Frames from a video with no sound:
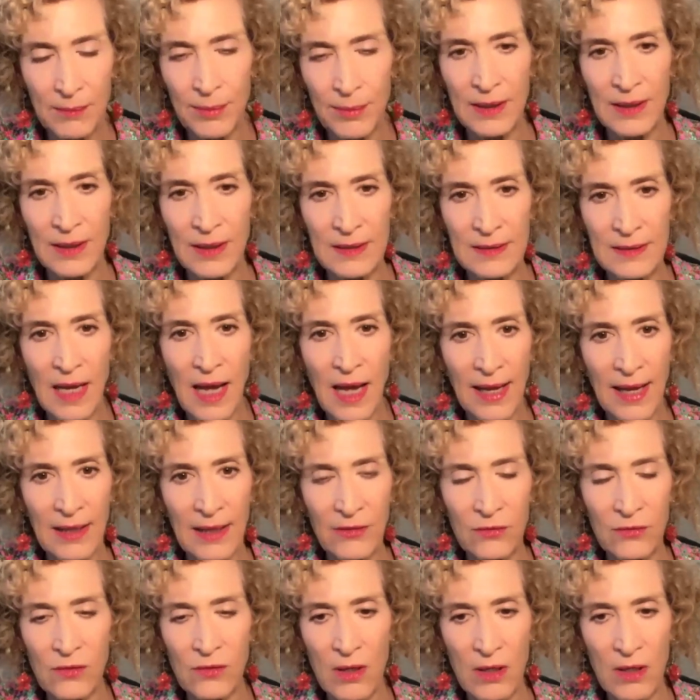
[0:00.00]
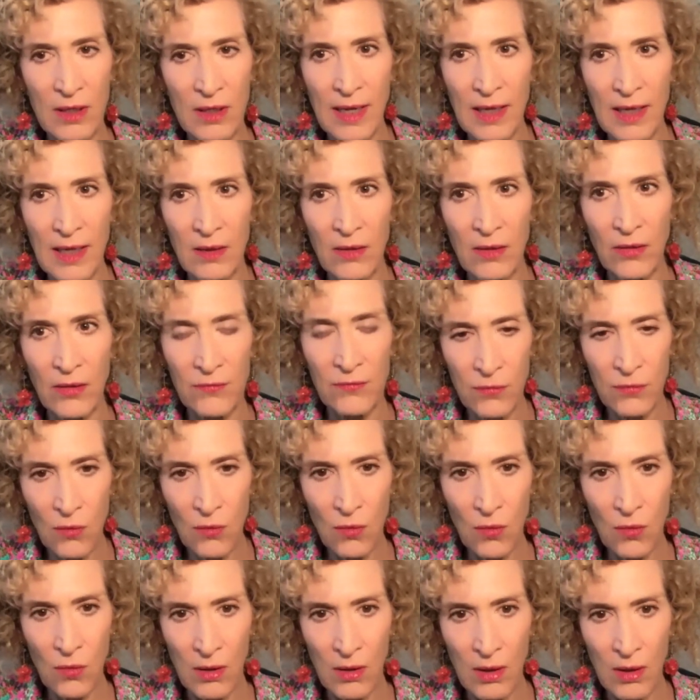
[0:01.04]
because I started out on the
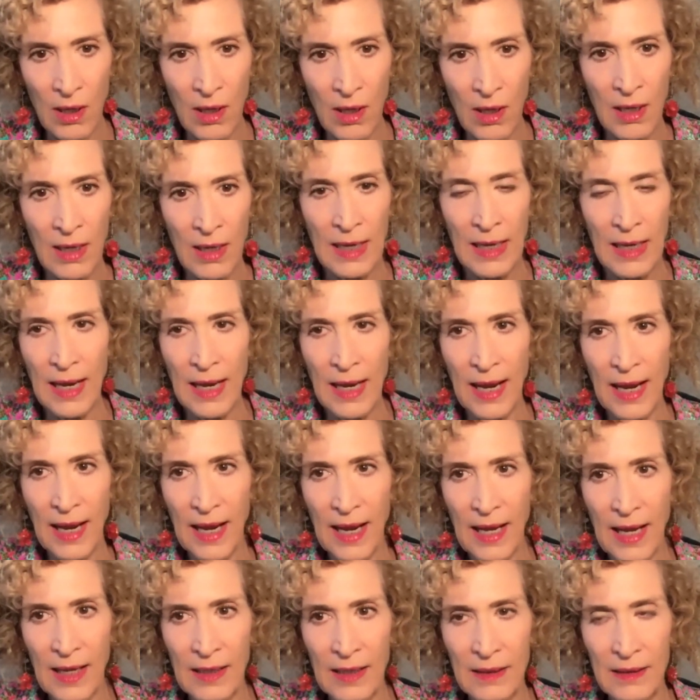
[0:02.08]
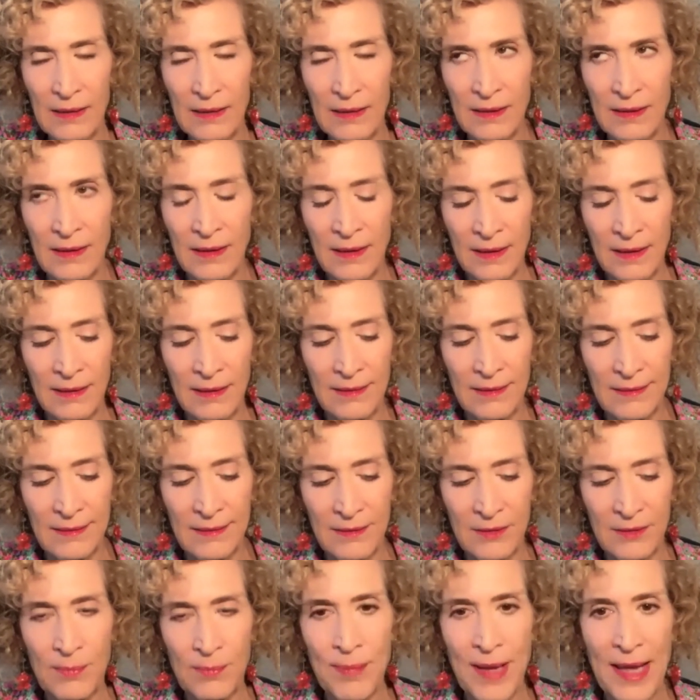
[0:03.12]
floor, and
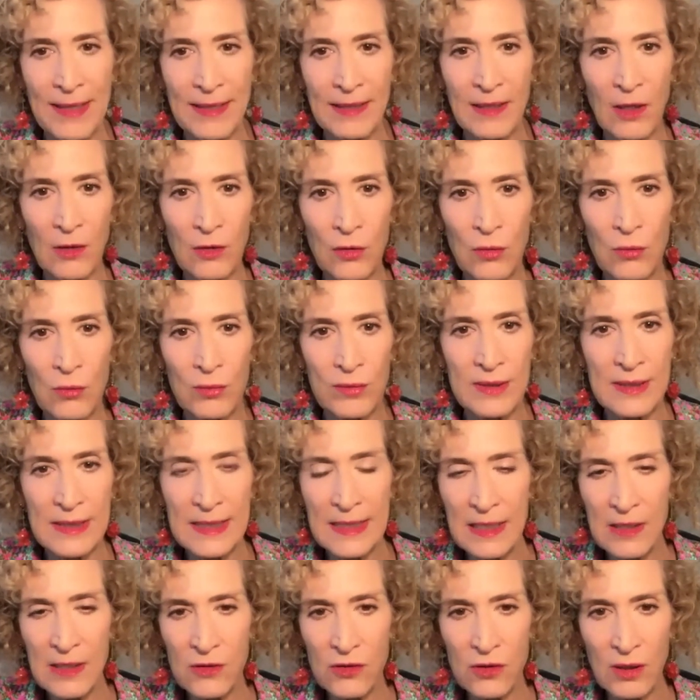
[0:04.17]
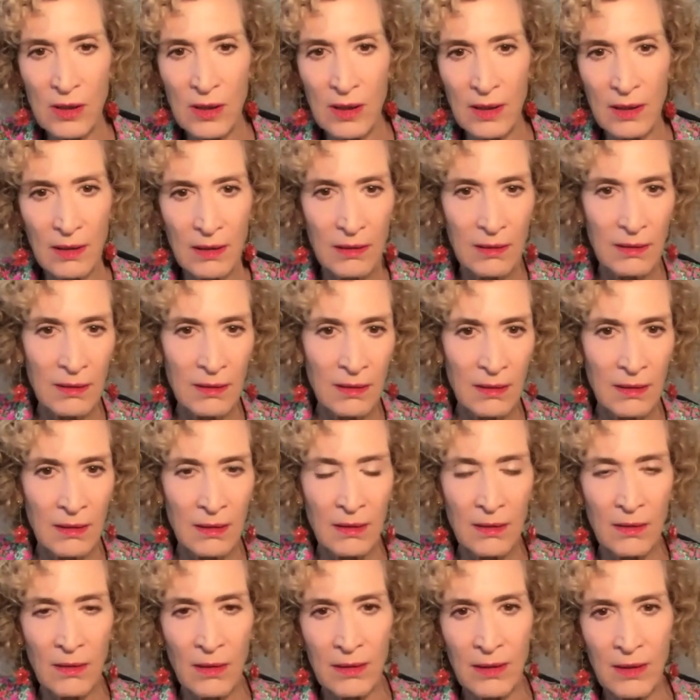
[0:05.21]
depending on who was teaching,
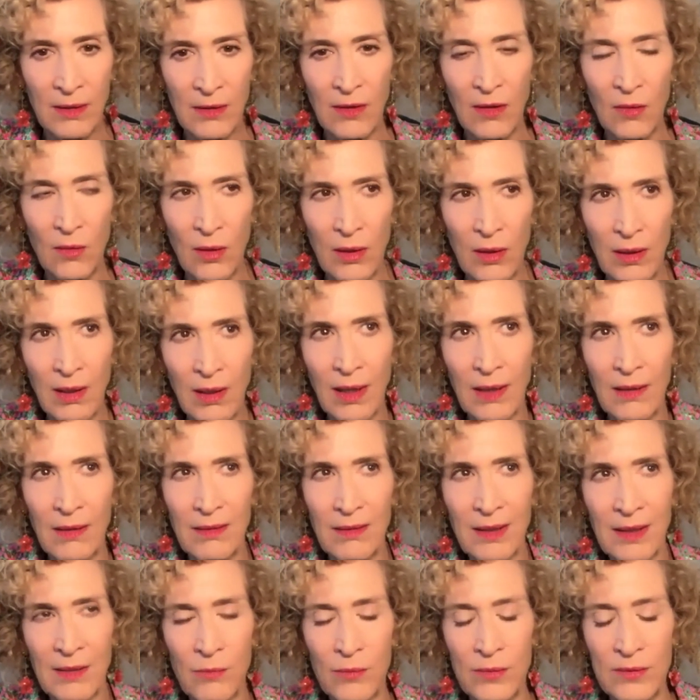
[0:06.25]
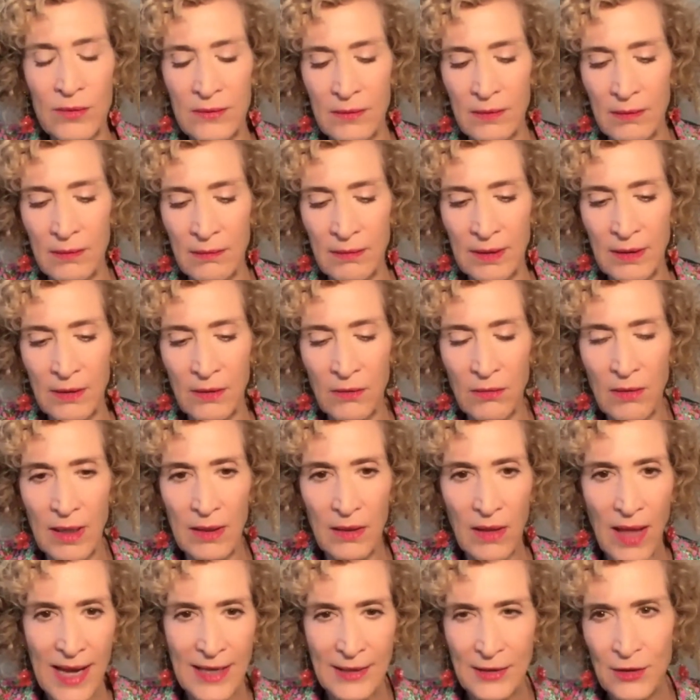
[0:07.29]
you know, it was either I
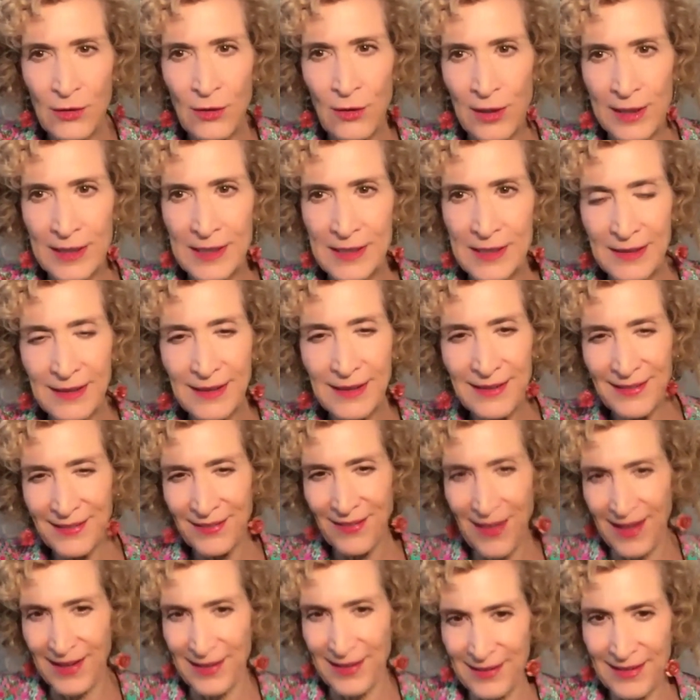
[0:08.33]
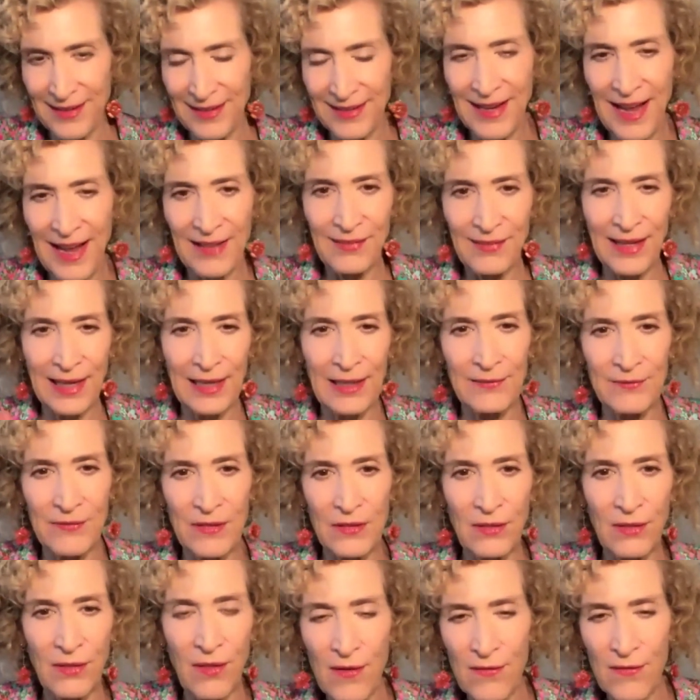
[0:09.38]
liked it or I didn't like it. I had kind of a
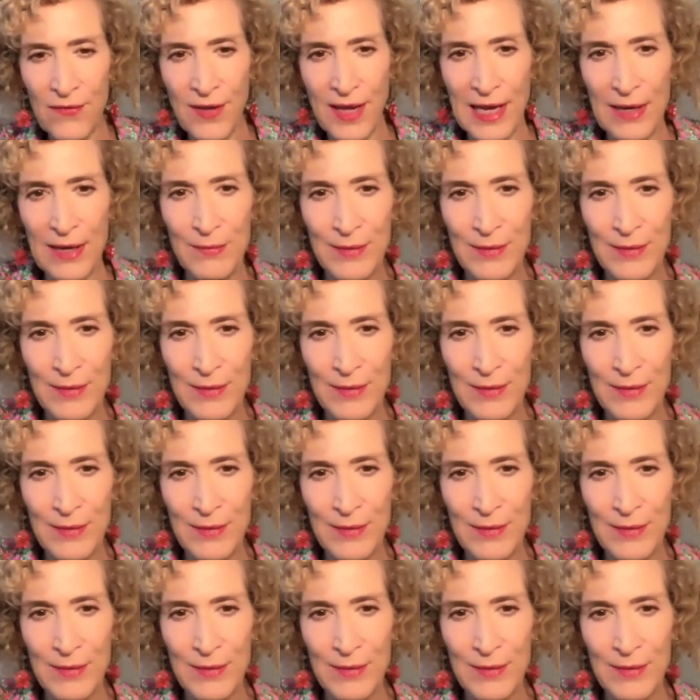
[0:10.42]
love-hate